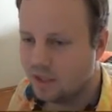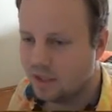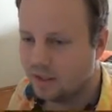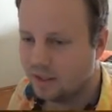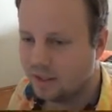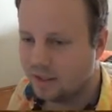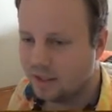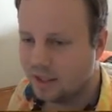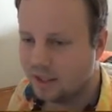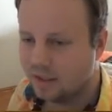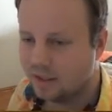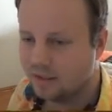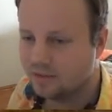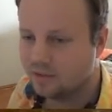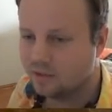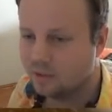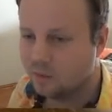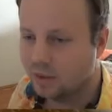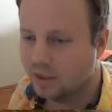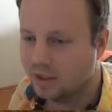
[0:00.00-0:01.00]
Okay,
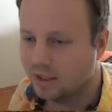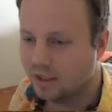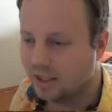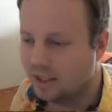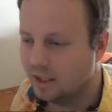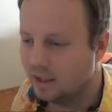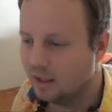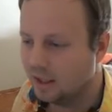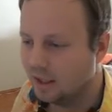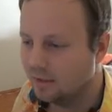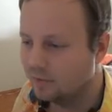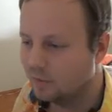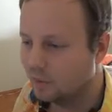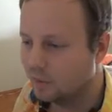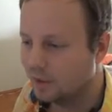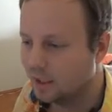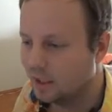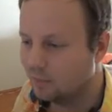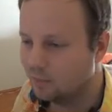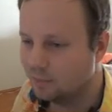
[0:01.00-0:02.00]
let's just quickly heal
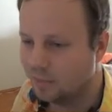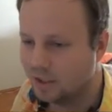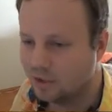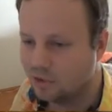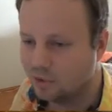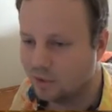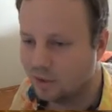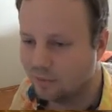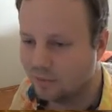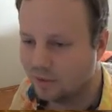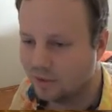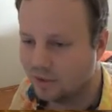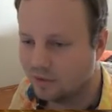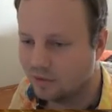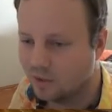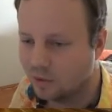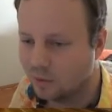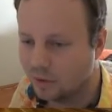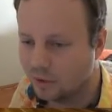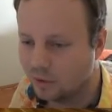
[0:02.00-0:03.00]
everyone up, make sure
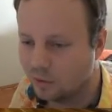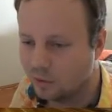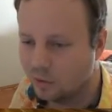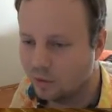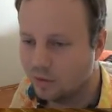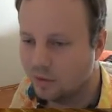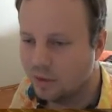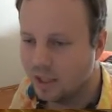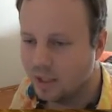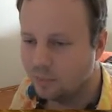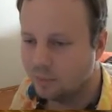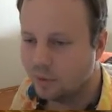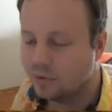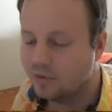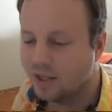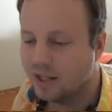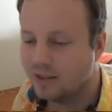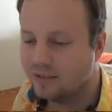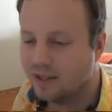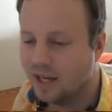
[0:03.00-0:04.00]
everything's going good,
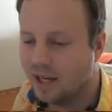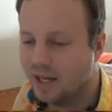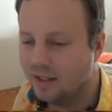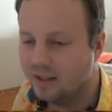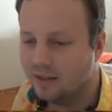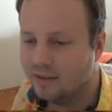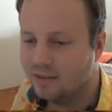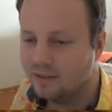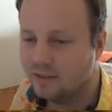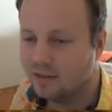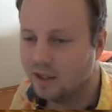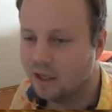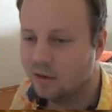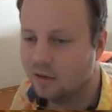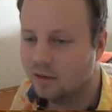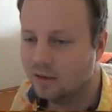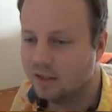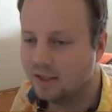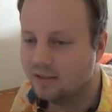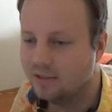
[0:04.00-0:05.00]
because our tank isn't
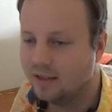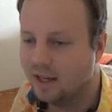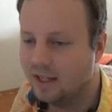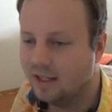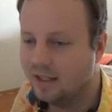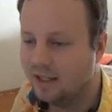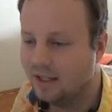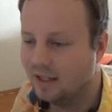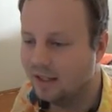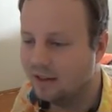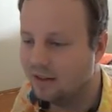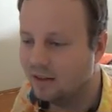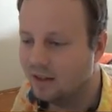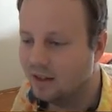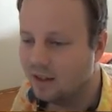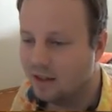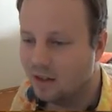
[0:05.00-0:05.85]
currently tanking.